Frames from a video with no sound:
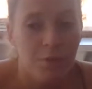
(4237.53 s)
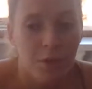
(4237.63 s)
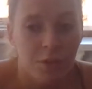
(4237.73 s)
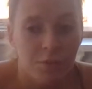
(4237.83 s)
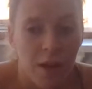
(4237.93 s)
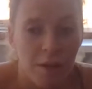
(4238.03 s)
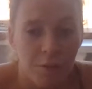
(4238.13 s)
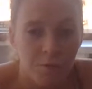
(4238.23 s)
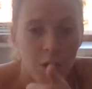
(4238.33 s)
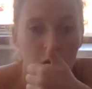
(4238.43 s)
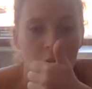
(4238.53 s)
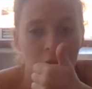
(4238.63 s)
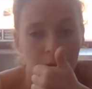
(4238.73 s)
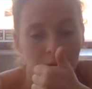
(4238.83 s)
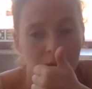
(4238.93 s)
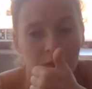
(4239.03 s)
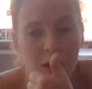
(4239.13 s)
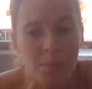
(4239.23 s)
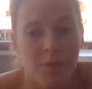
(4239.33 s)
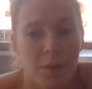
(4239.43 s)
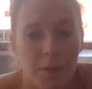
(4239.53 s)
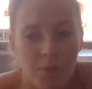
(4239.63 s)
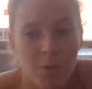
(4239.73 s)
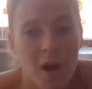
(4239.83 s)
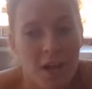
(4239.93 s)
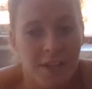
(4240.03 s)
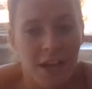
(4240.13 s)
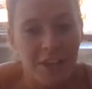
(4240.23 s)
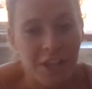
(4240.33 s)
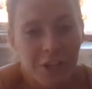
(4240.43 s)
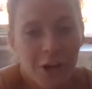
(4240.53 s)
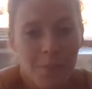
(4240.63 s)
we'll move on to round 4. Give us a thumbs up if you are. Now you